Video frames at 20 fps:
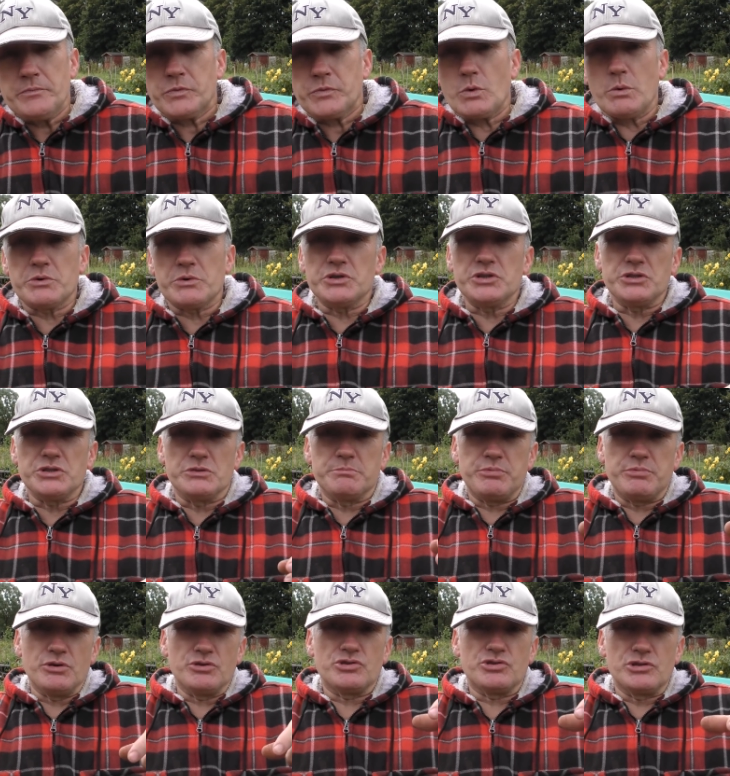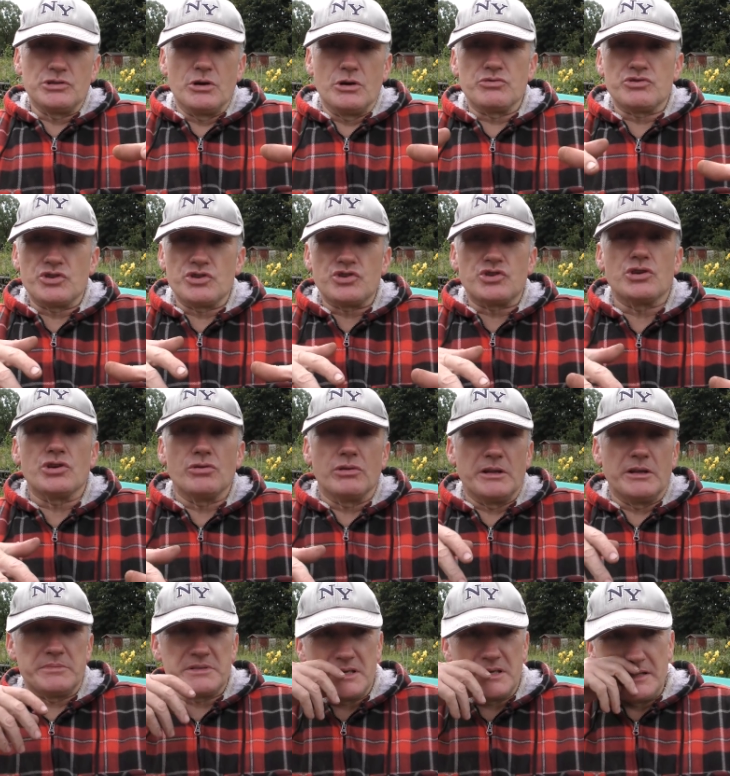what we're going to do, put loads of
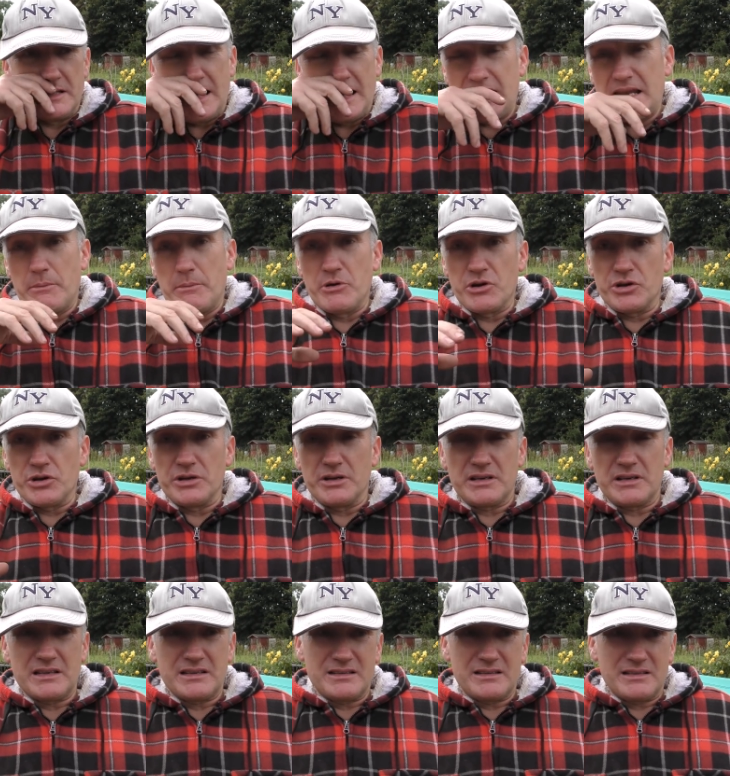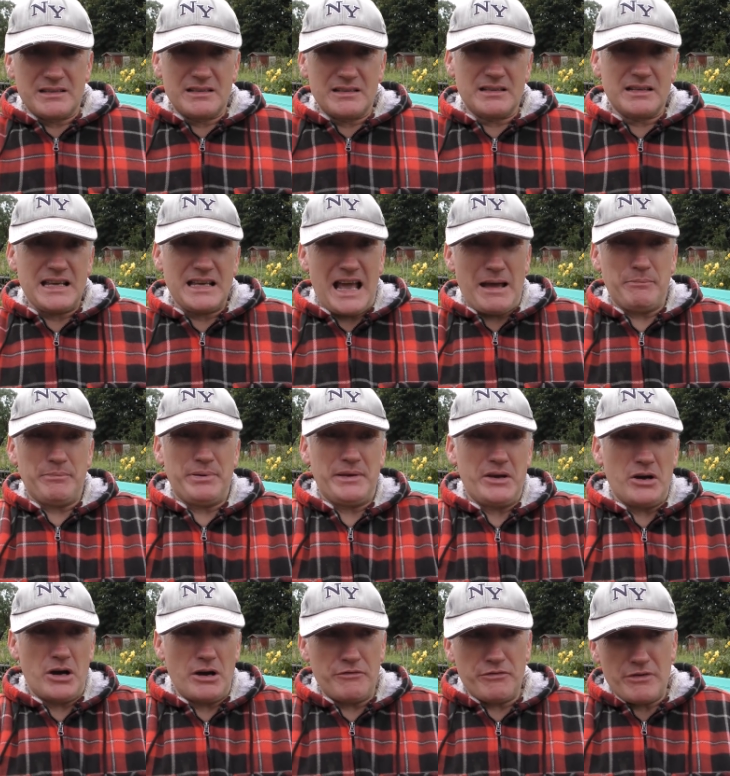tulips in there, and then we're going to cap
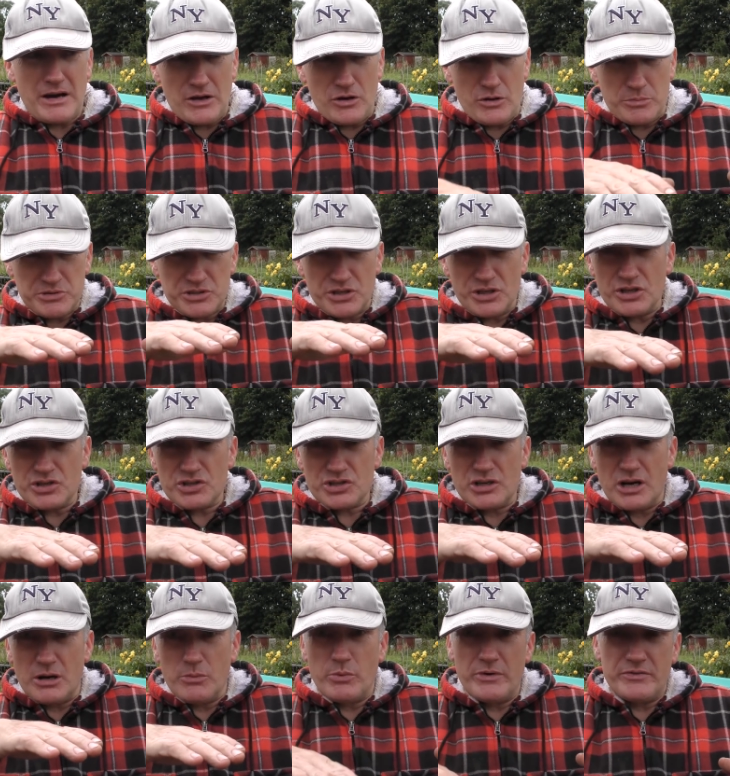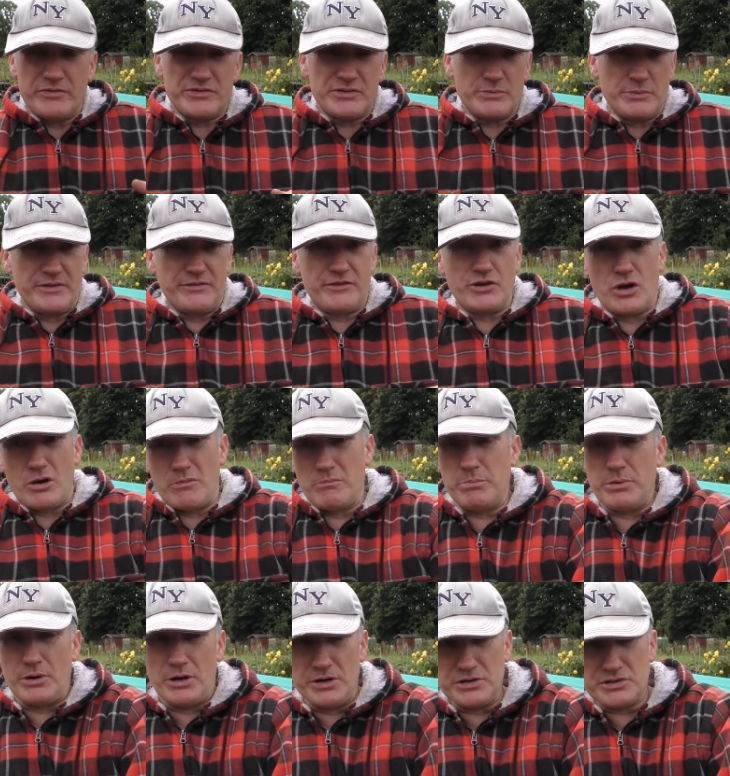it off right up to the top with
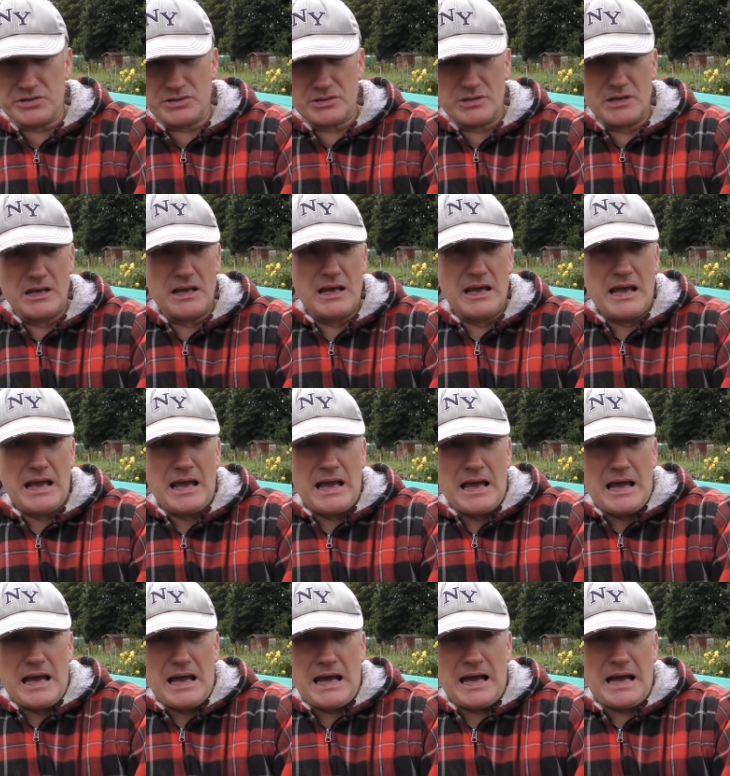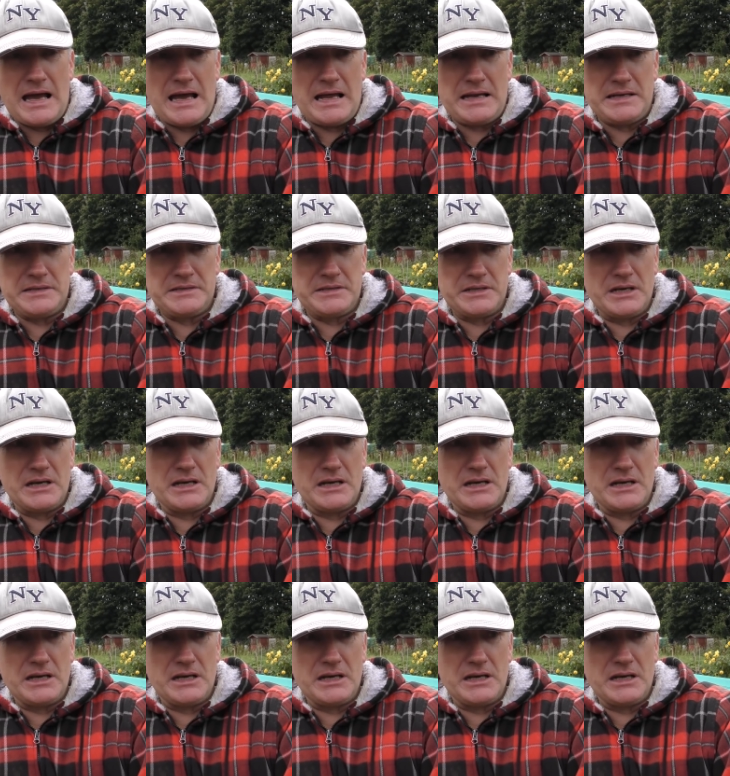compost. And